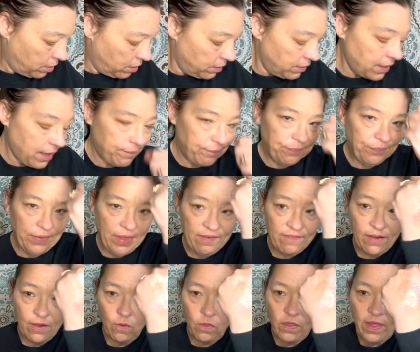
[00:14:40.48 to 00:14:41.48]
Got
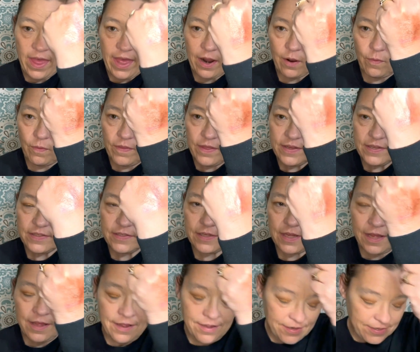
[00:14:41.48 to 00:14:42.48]
all that on this
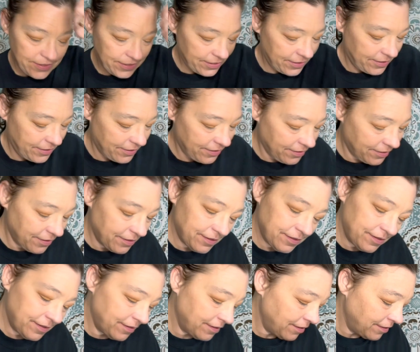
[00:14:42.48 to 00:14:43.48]
side.
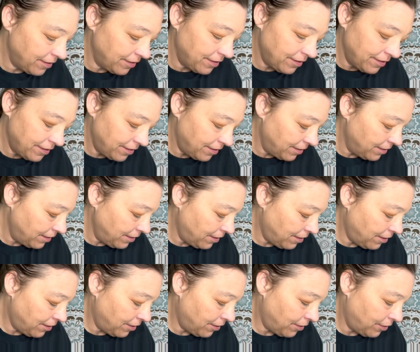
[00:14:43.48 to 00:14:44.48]

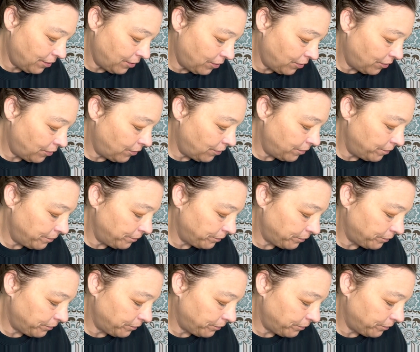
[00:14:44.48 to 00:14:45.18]
Oh.